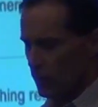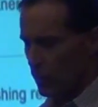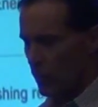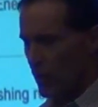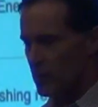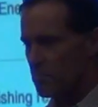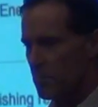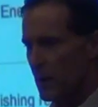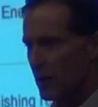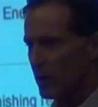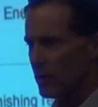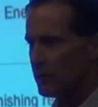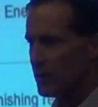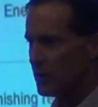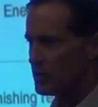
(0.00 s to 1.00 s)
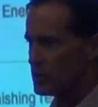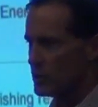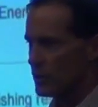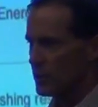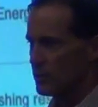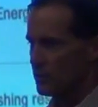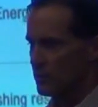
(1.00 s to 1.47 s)
1 barrel of
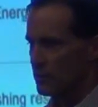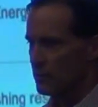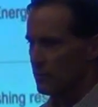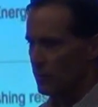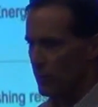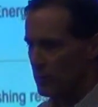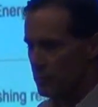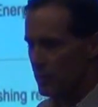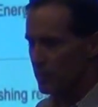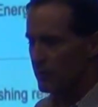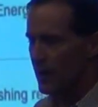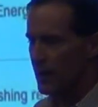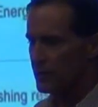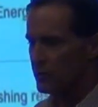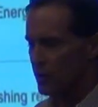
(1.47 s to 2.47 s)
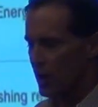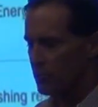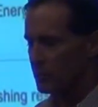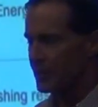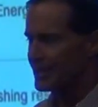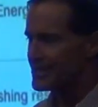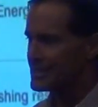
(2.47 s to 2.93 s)
energy, 1 barrel of
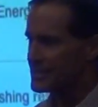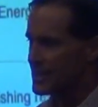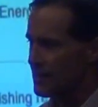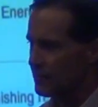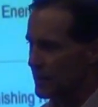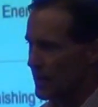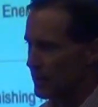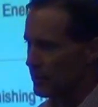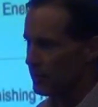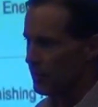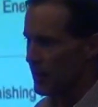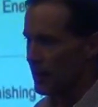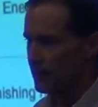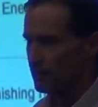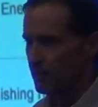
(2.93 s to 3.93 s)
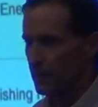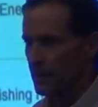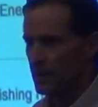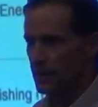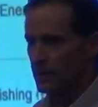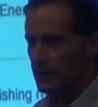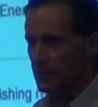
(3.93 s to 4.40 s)
hydrocarbon to get 7 out of the ground.
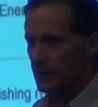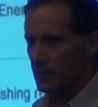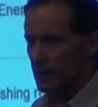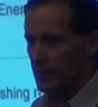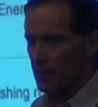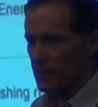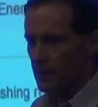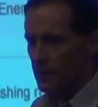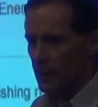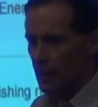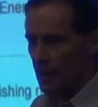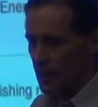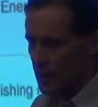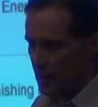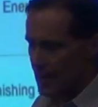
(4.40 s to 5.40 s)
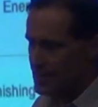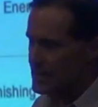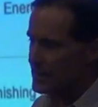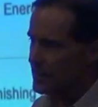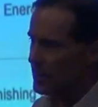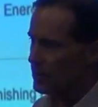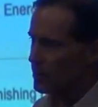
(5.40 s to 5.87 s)
In
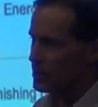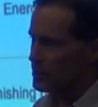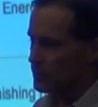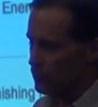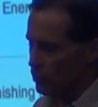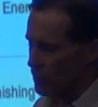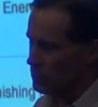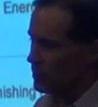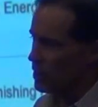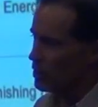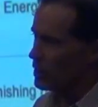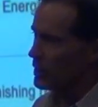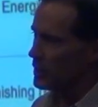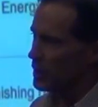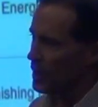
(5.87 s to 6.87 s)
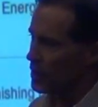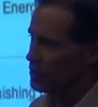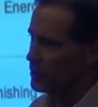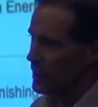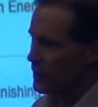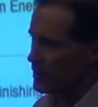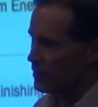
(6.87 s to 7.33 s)
1900, 1 barrel could get
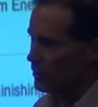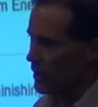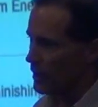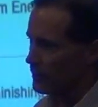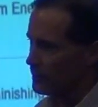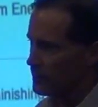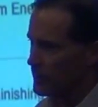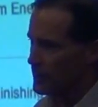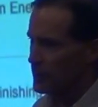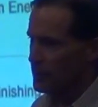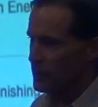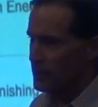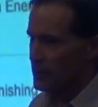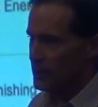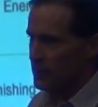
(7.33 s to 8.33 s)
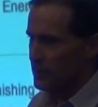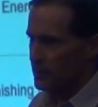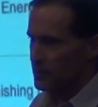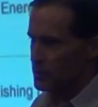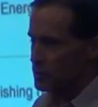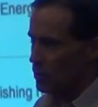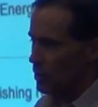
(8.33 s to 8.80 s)
100 out of the ground.
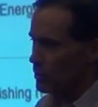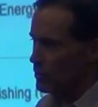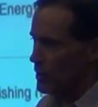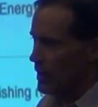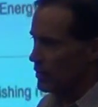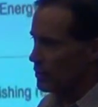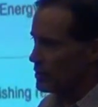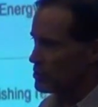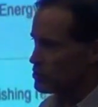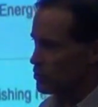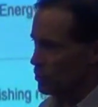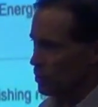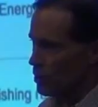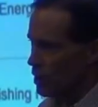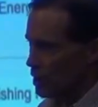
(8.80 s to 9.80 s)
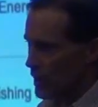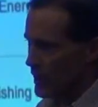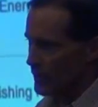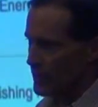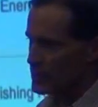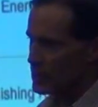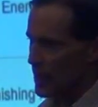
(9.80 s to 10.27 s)
So not only is there a
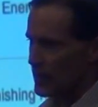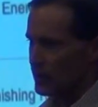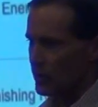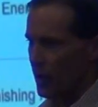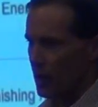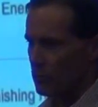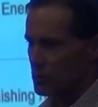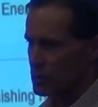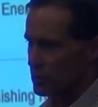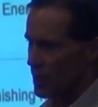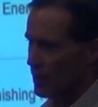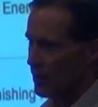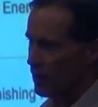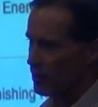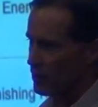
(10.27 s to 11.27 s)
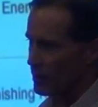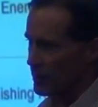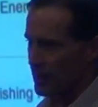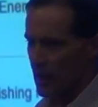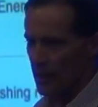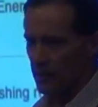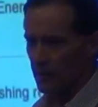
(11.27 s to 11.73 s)
lot less hydrocarbon, it's a lot harder to
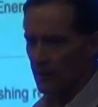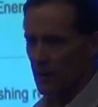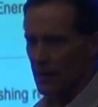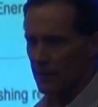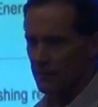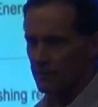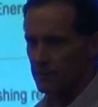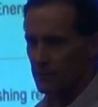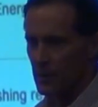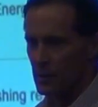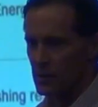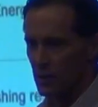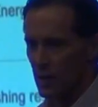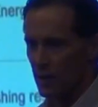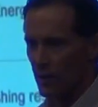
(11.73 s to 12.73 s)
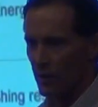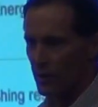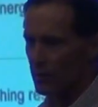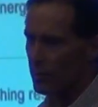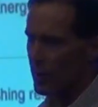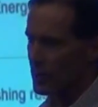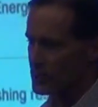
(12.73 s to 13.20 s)
get out of the ground. That's a lot harder
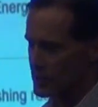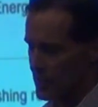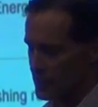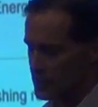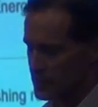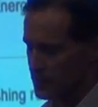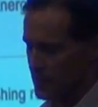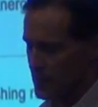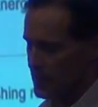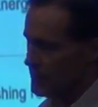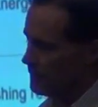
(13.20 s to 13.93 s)
to process.